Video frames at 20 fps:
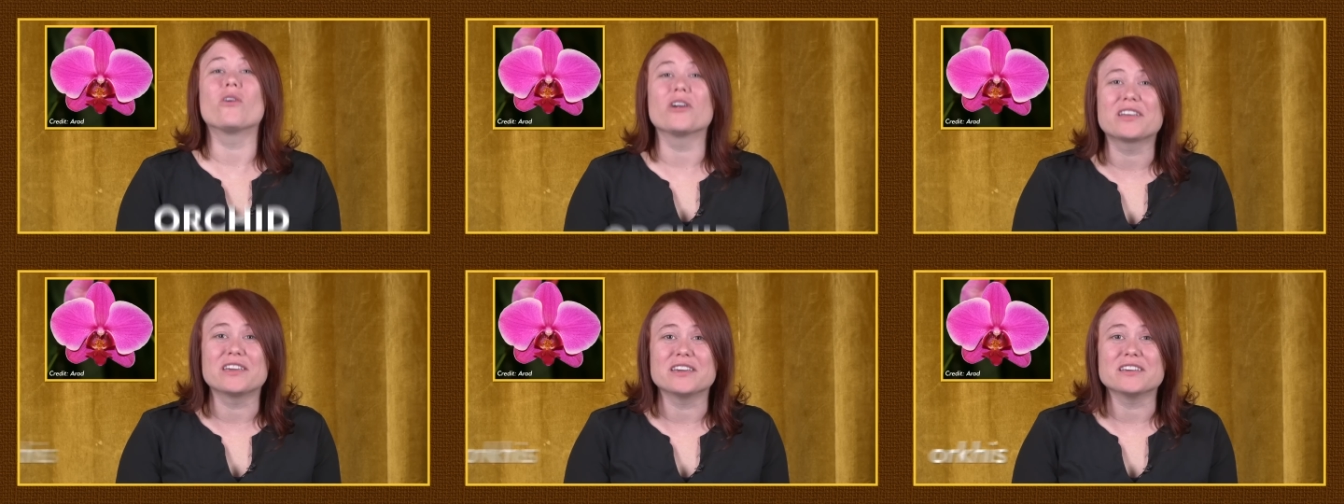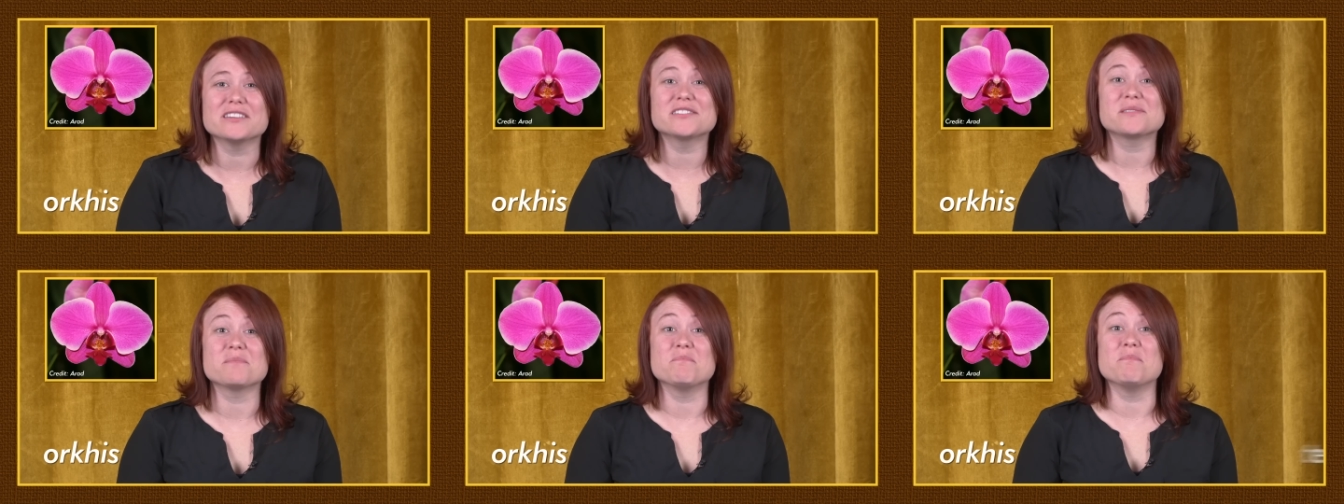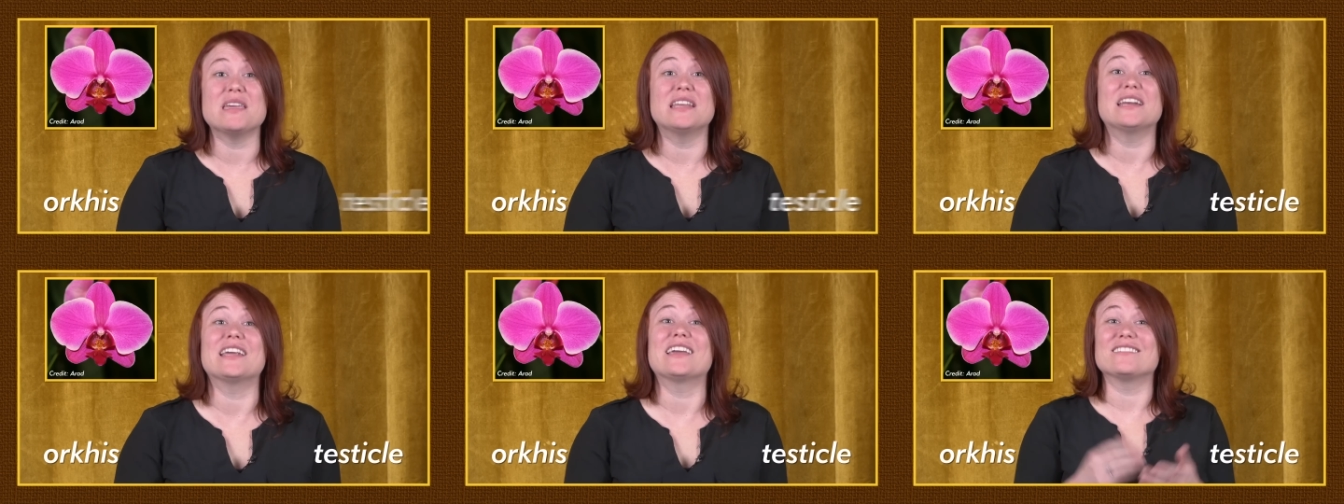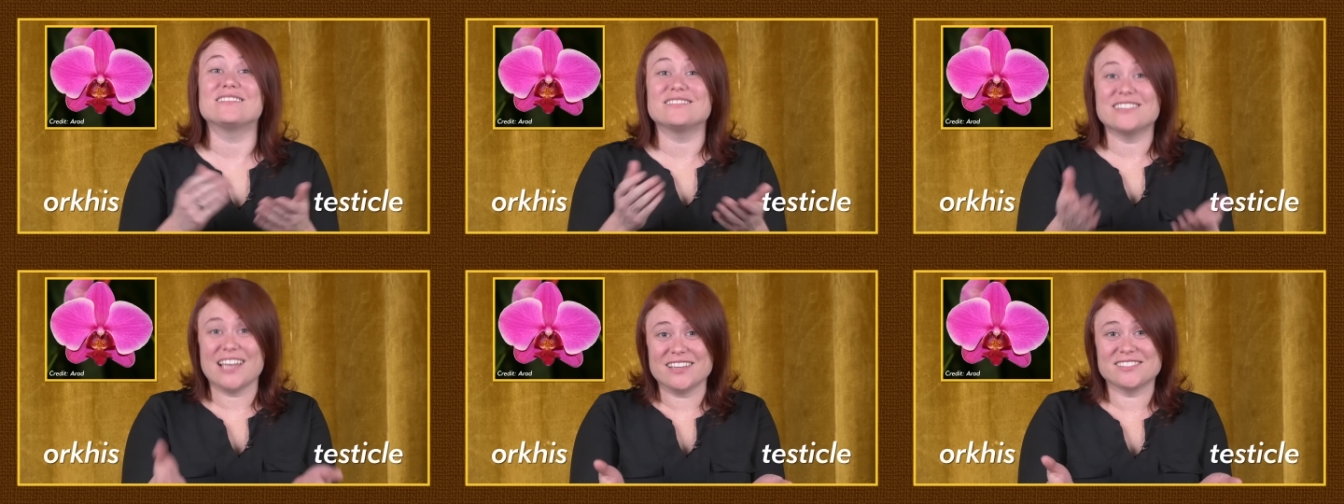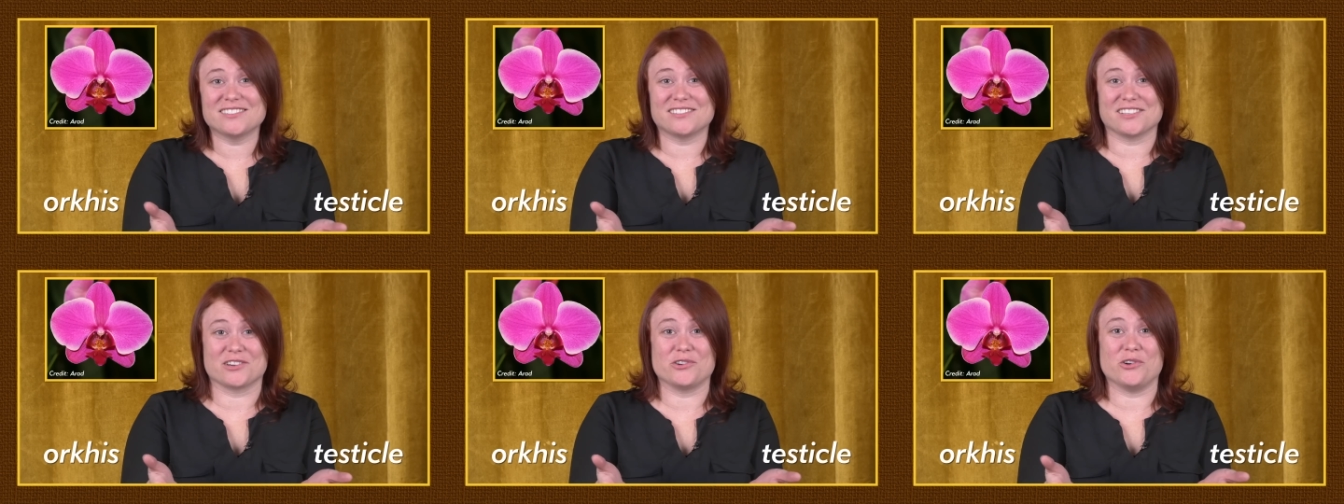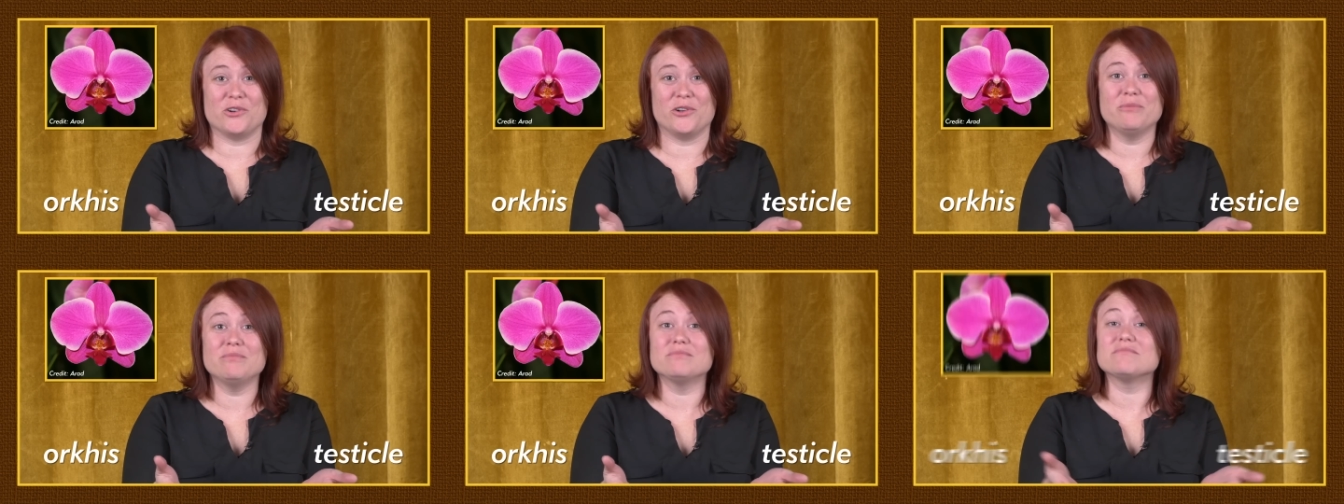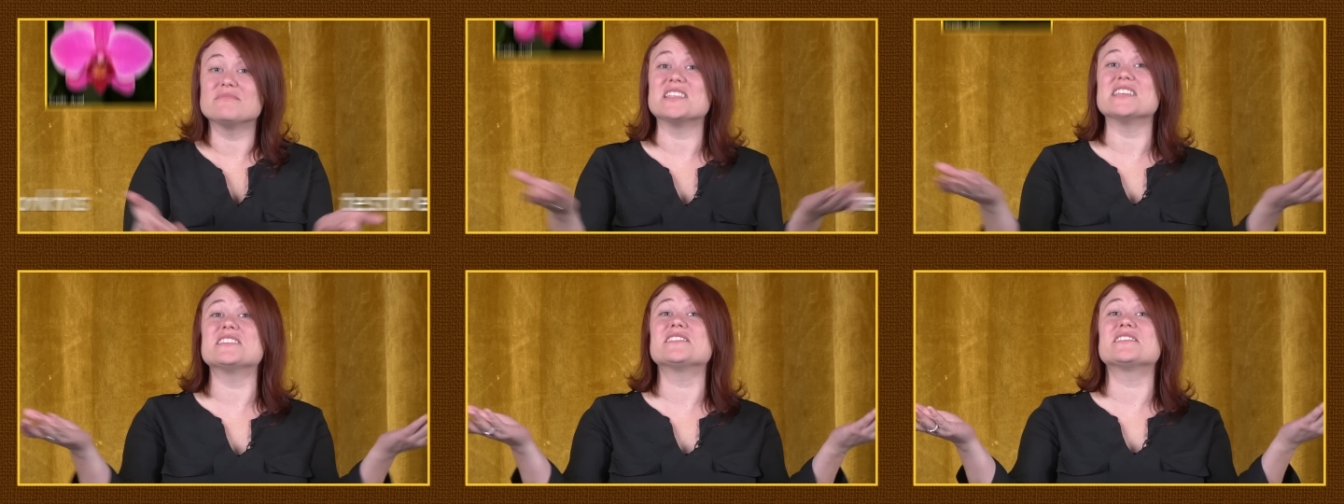orchis, meaning testicle,
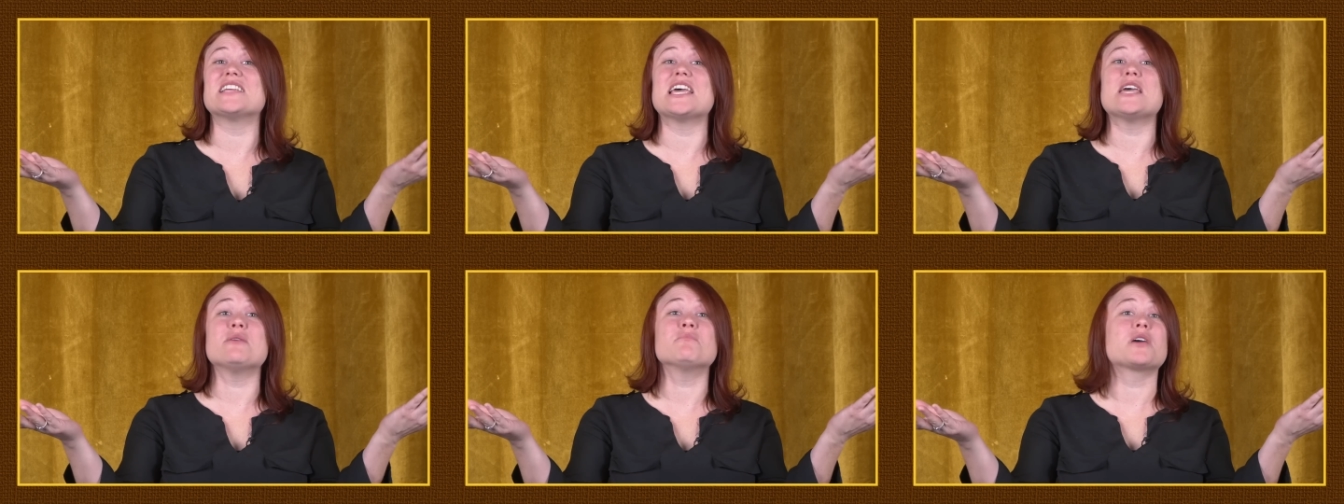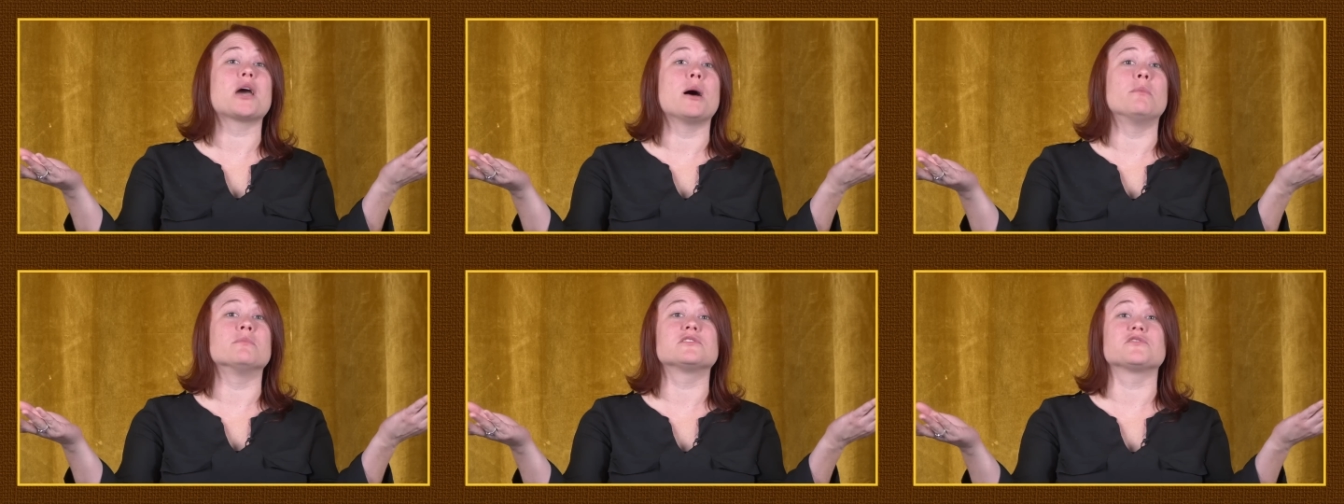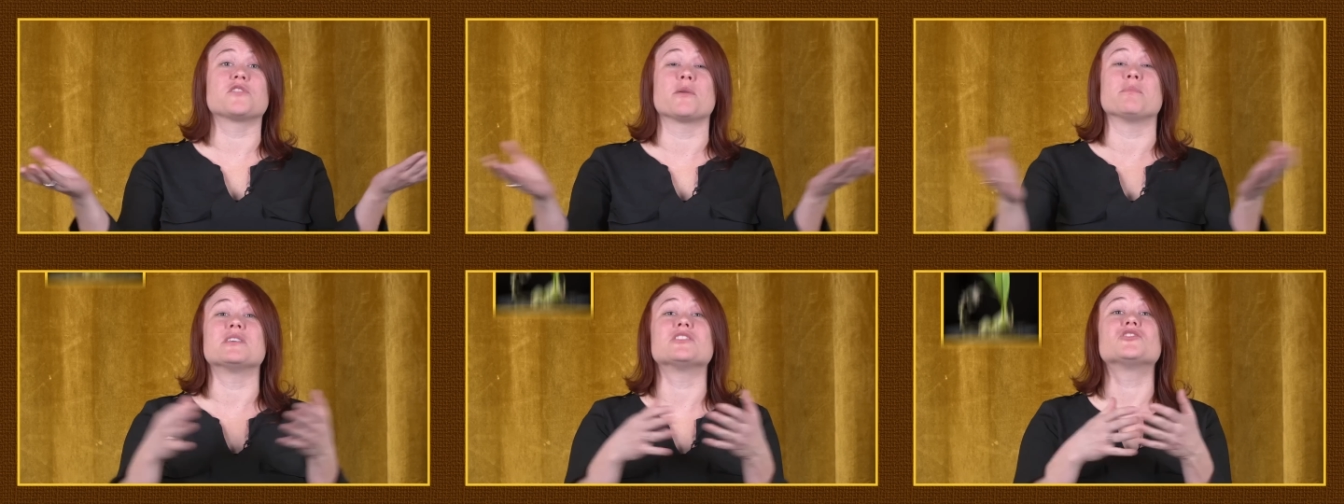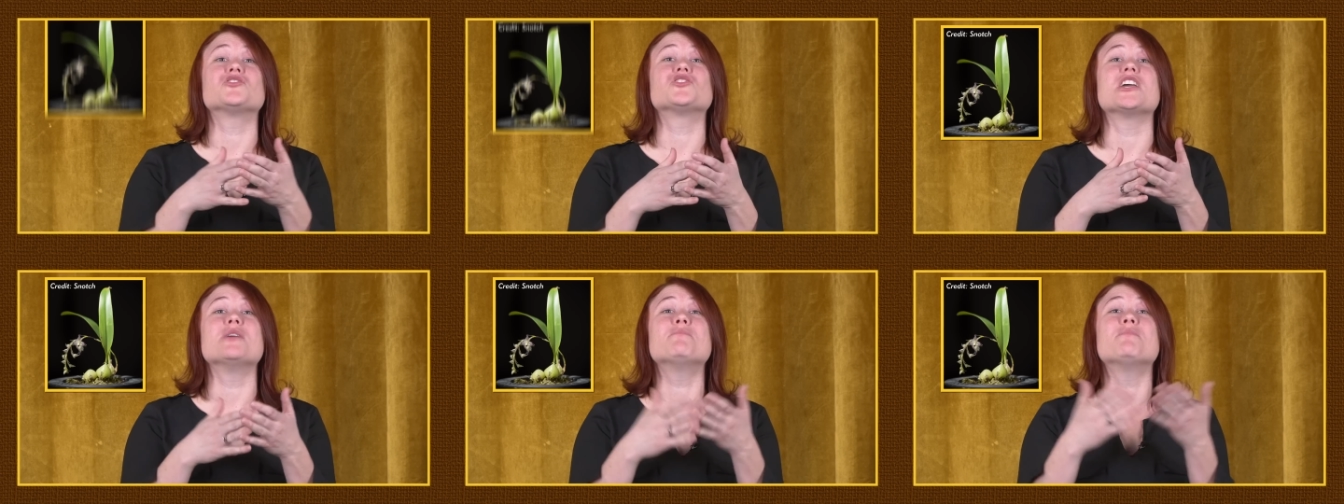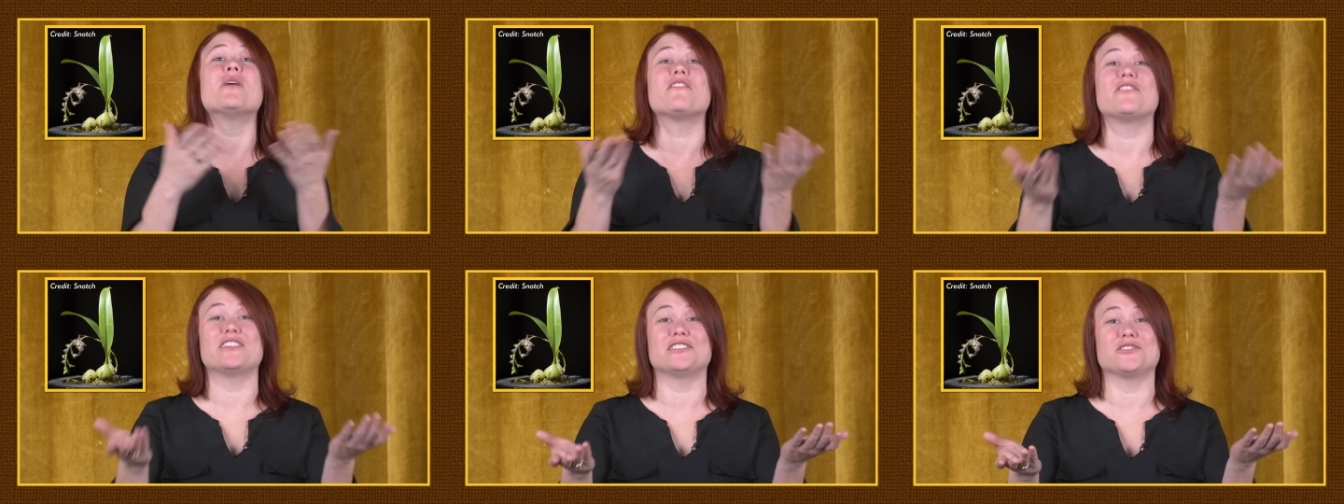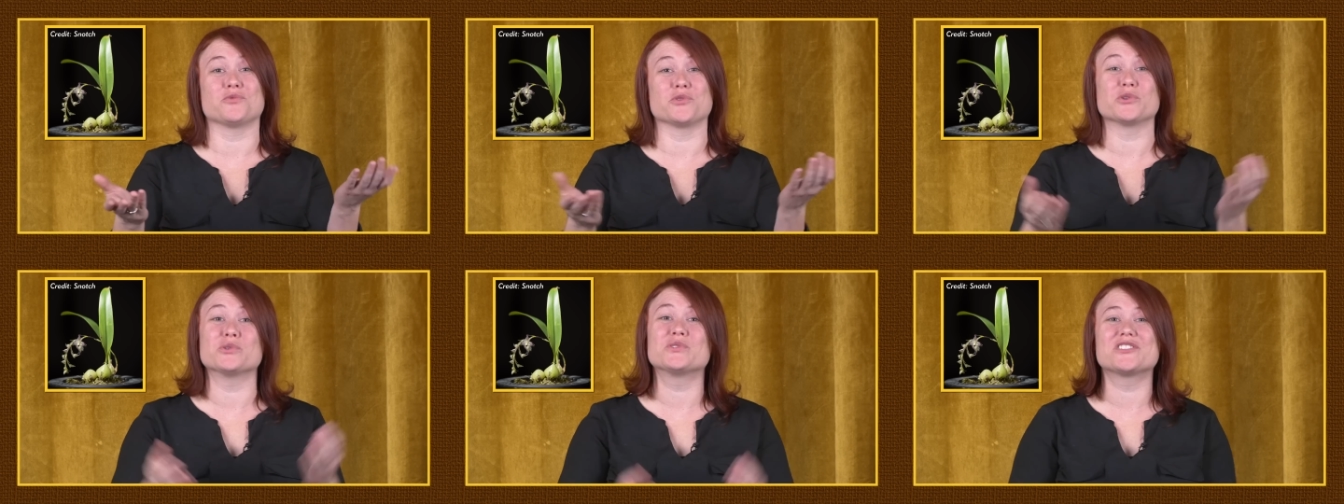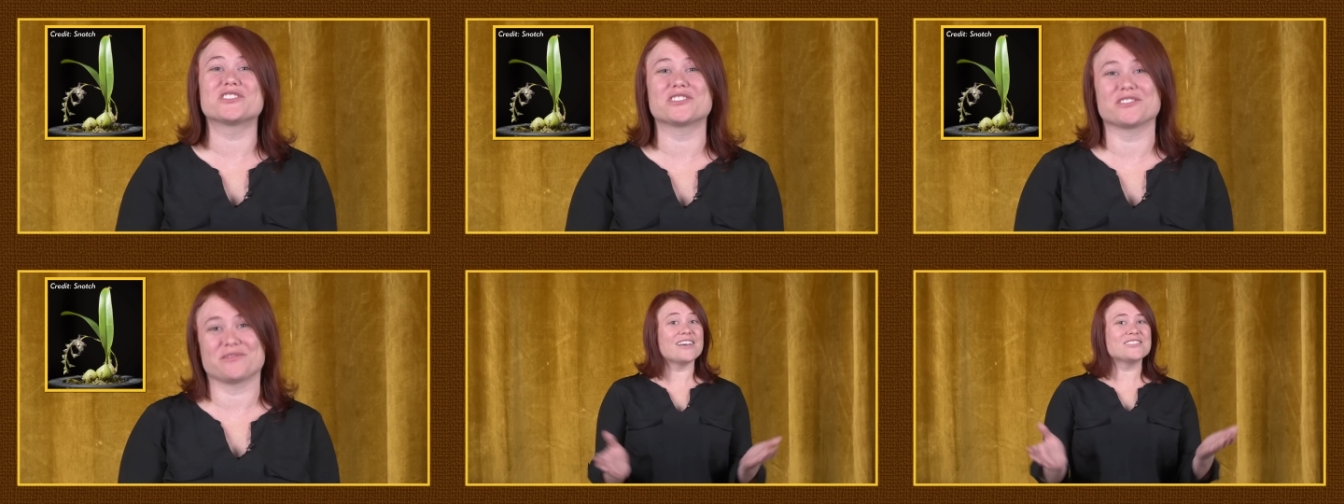this name comes from the shape of its roots.